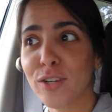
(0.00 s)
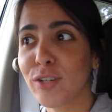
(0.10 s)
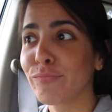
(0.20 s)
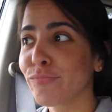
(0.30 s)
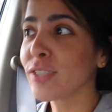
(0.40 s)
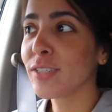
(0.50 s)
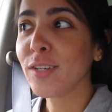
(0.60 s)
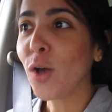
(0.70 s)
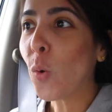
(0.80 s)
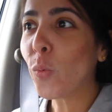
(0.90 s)
um,
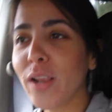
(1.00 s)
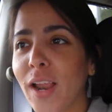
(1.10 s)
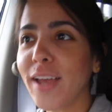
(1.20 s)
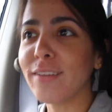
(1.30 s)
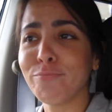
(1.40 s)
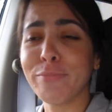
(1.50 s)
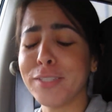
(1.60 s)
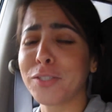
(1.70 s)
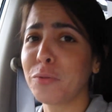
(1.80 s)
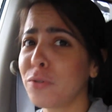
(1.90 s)
we like
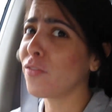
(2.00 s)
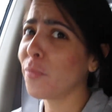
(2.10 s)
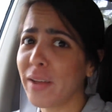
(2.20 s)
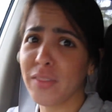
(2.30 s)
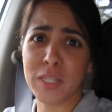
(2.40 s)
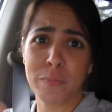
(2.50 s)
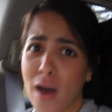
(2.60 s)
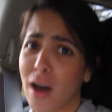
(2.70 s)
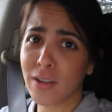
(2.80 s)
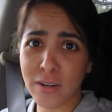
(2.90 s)
been screwed up about this
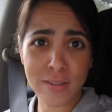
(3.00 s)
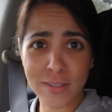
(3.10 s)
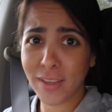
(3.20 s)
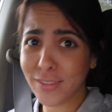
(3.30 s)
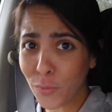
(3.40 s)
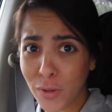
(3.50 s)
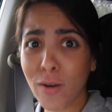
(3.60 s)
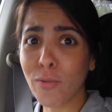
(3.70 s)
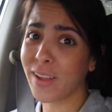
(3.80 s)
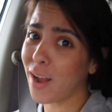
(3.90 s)
spa. You know what I'm saying? So we
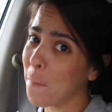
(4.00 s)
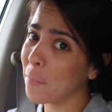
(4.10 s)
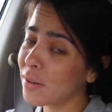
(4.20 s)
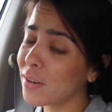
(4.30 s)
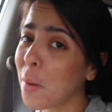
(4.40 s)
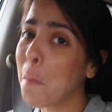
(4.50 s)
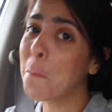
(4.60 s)
gonna get our money